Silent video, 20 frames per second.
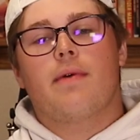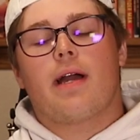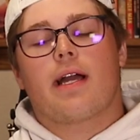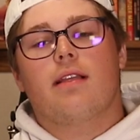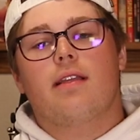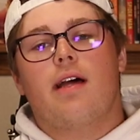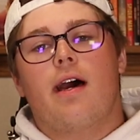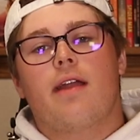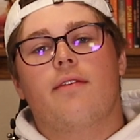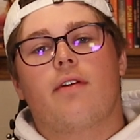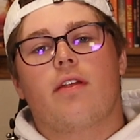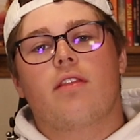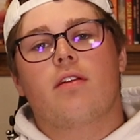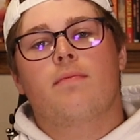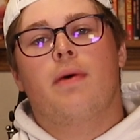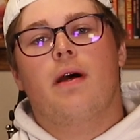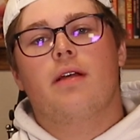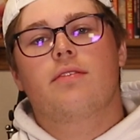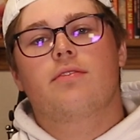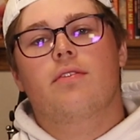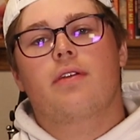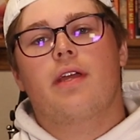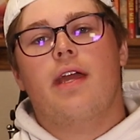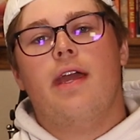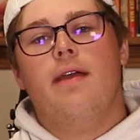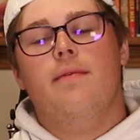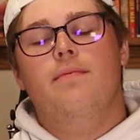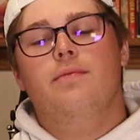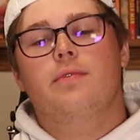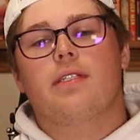like a lot of other puzzle
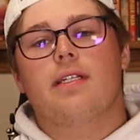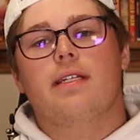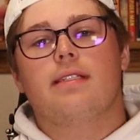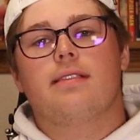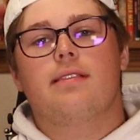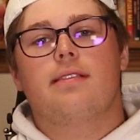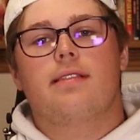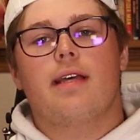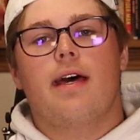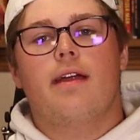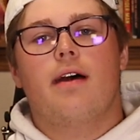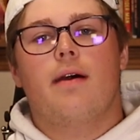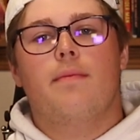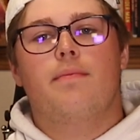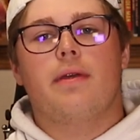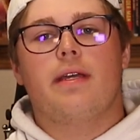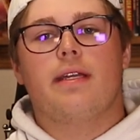games, is set up